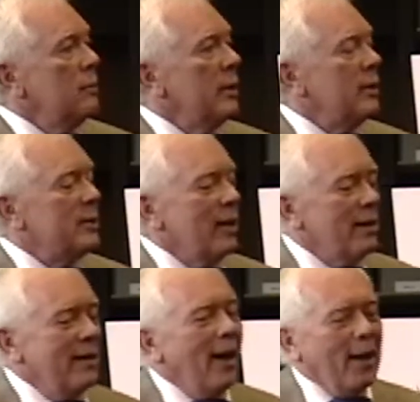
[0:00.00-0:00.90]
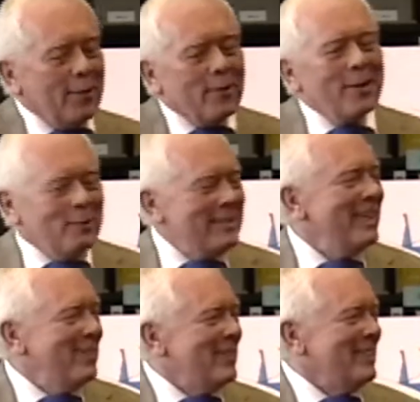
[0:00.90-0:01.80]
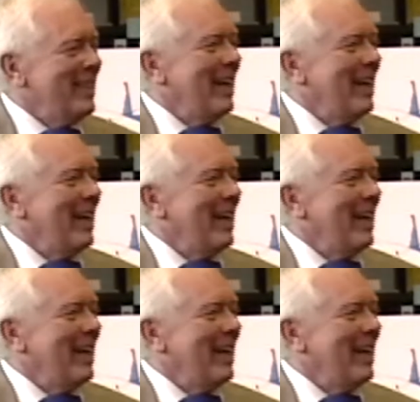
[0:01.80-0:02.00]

but uh, yeah, I thought that was interesting.